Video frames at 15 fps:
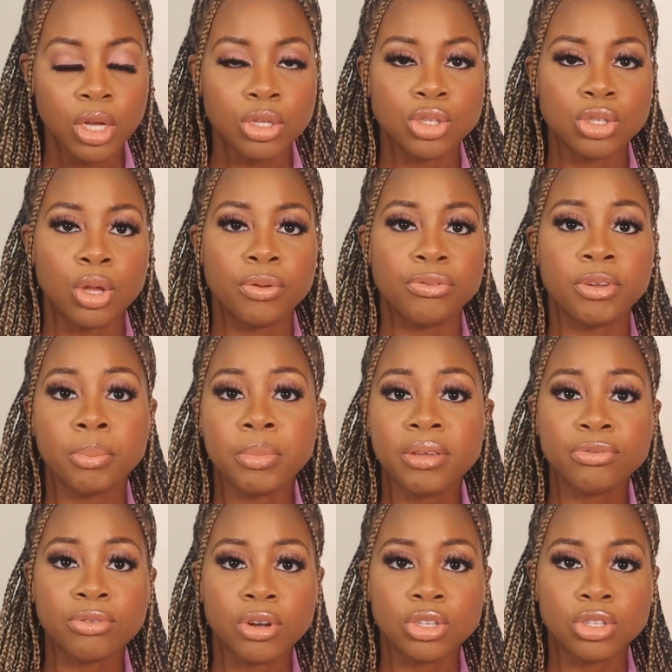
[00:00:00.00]
So for me,
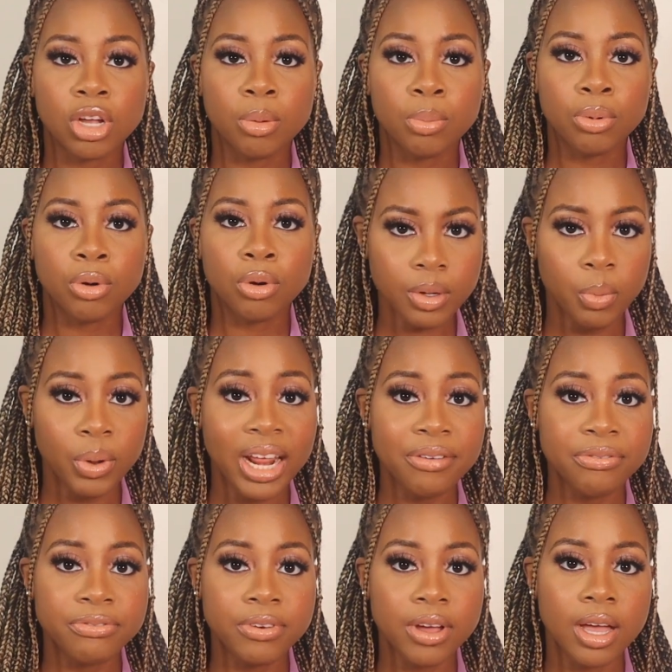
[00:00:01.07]
for example, when
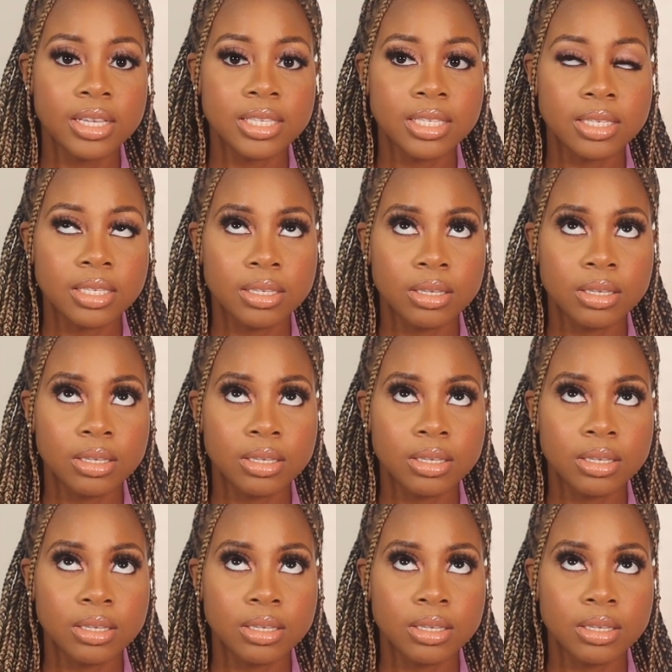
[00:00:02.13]
I first